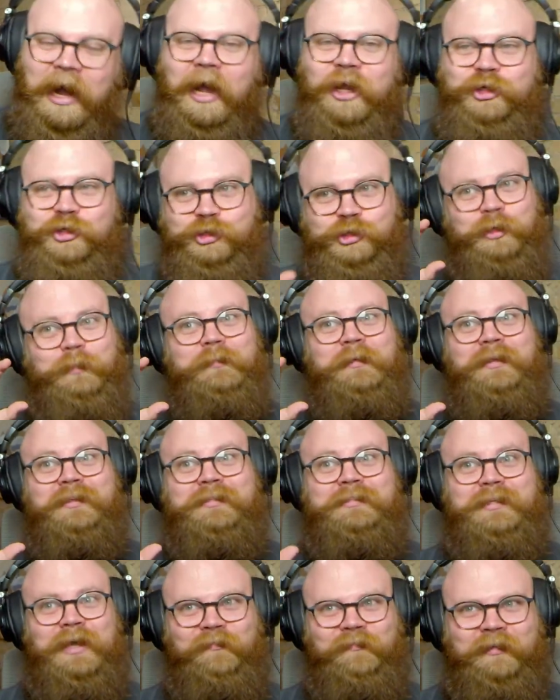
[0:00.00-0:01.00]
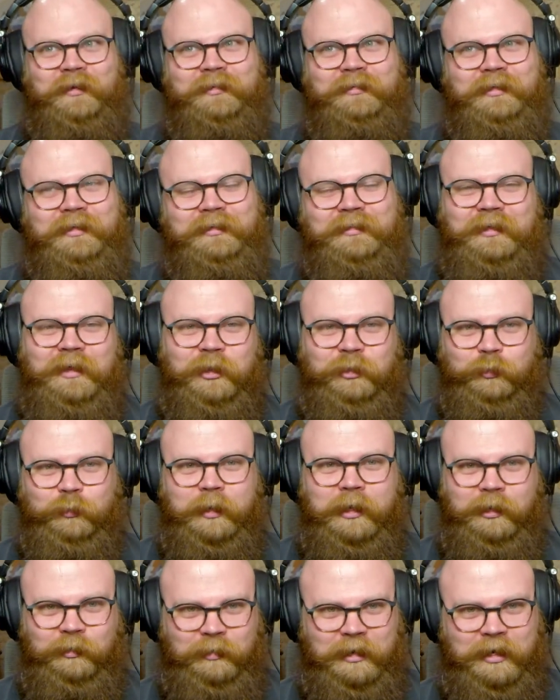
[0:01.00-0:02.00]
It should be definitely the other
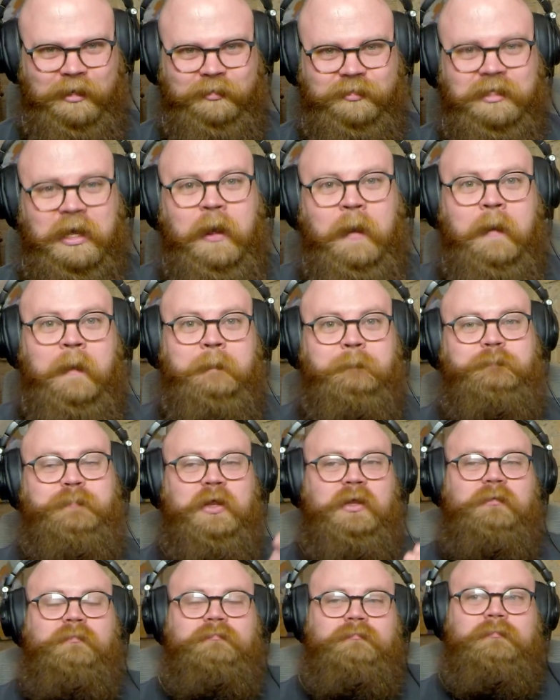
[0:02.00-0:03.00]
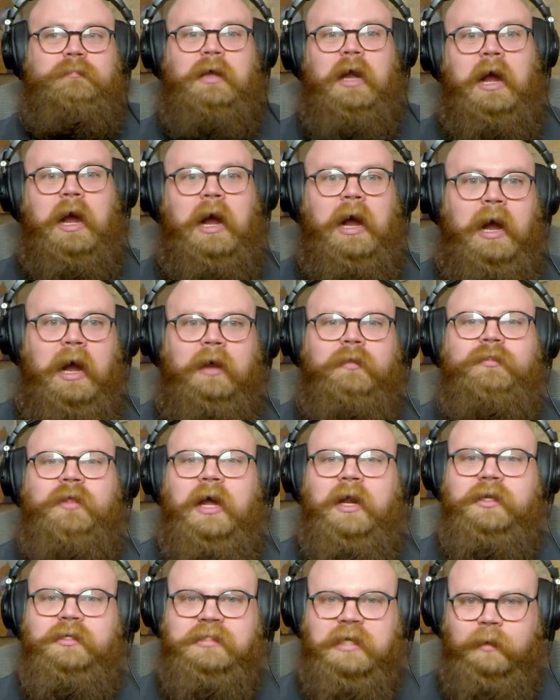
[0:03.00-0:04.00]
way around. But uh,
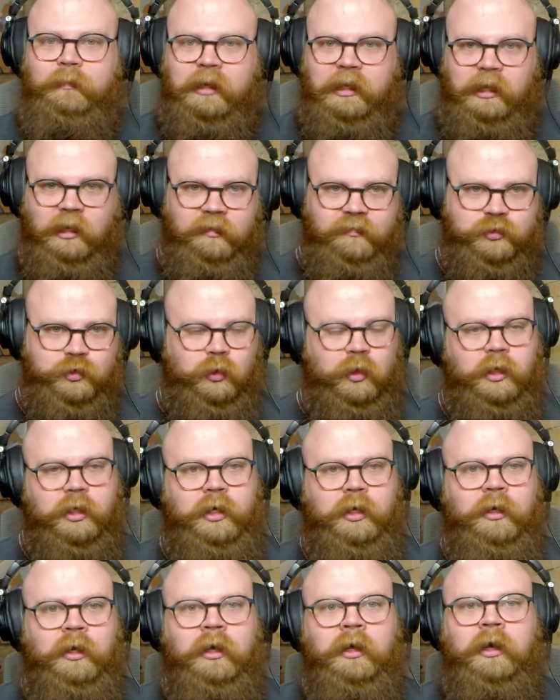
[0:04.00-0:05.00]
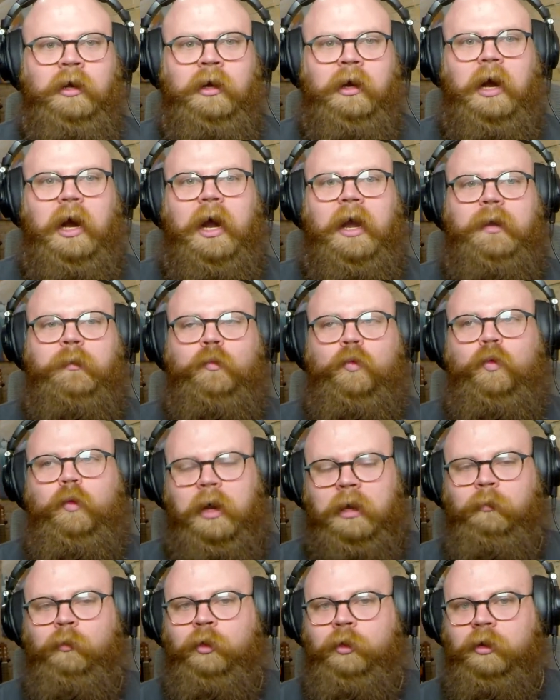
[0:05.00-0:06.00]
that is how my nerves work. I am
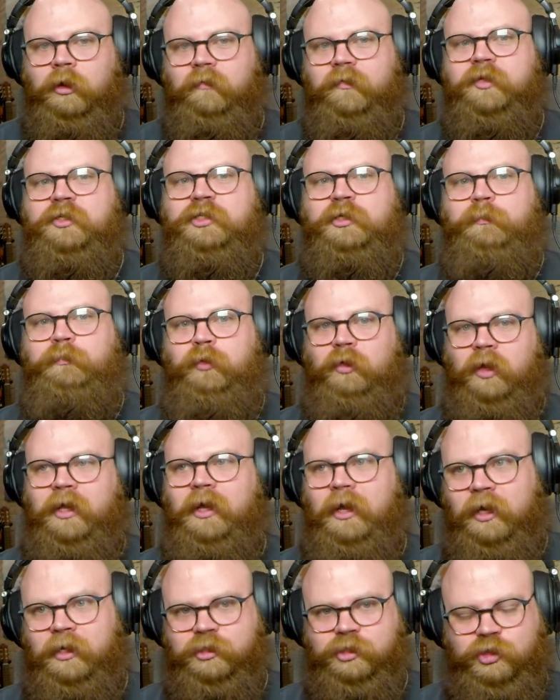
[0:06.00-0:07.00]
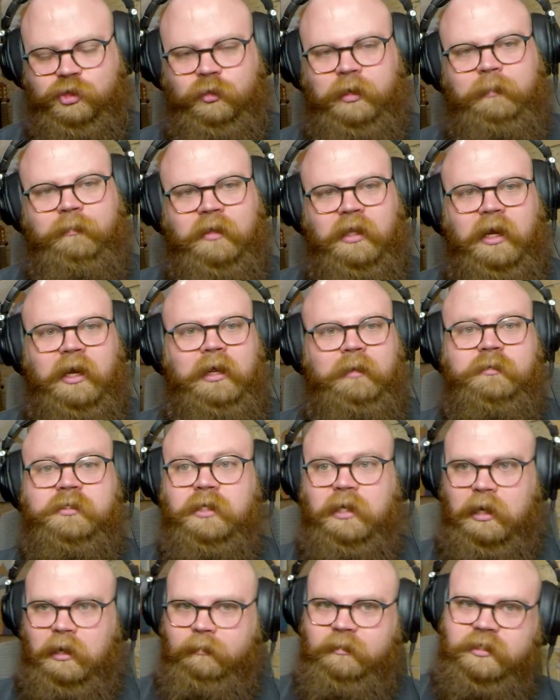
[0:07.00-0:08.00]
way more nervous to play on stream than I am to
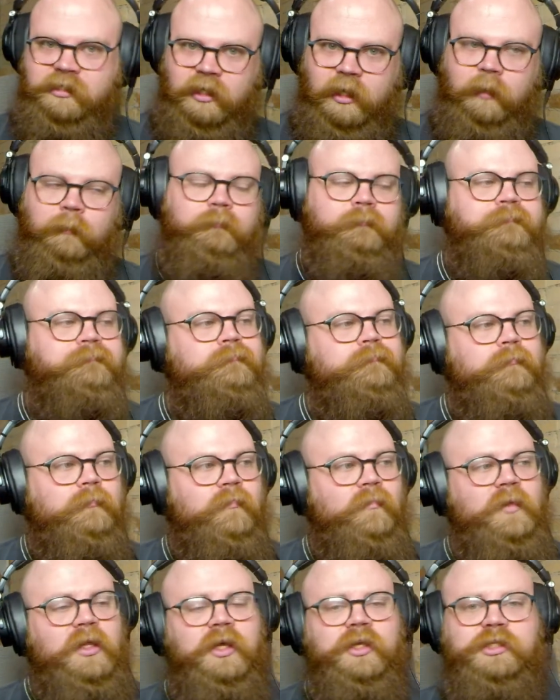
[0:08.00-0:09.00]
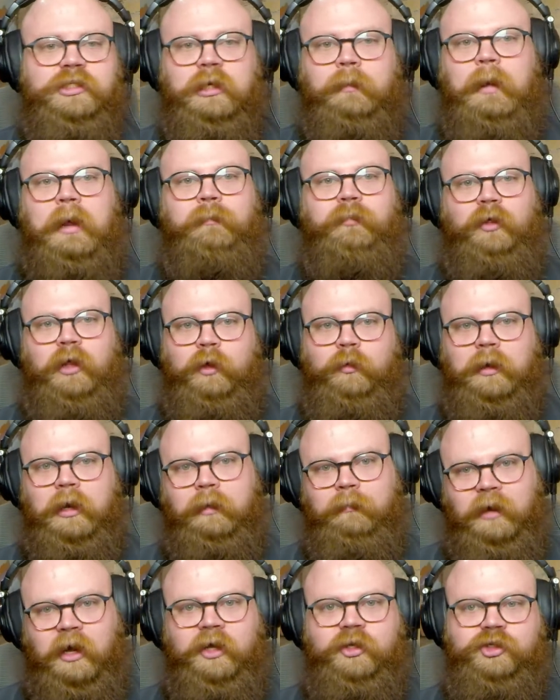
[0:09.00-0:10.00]
commentate. And so my play when
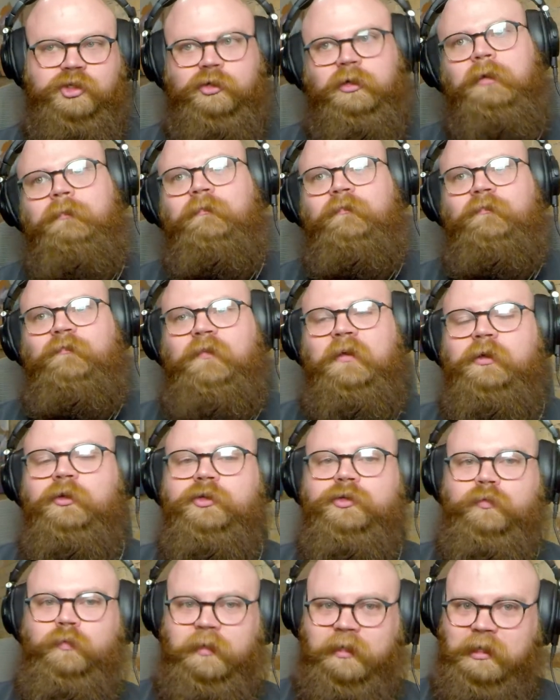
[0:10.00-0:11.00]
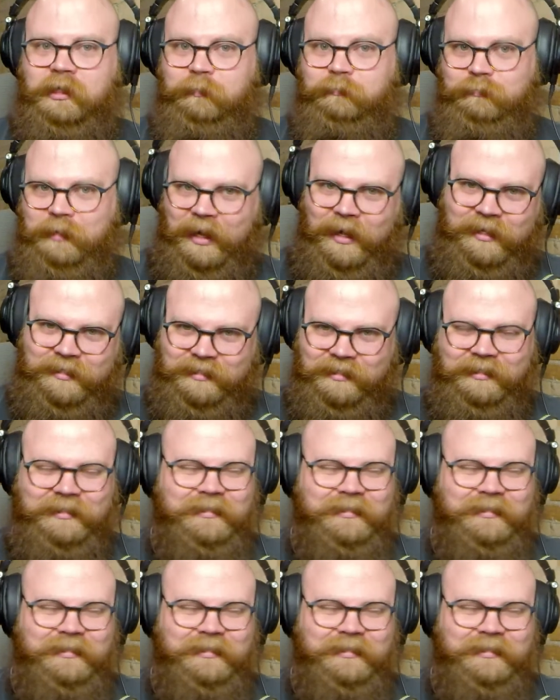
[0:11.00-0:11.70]
I'm on stream feels really bad.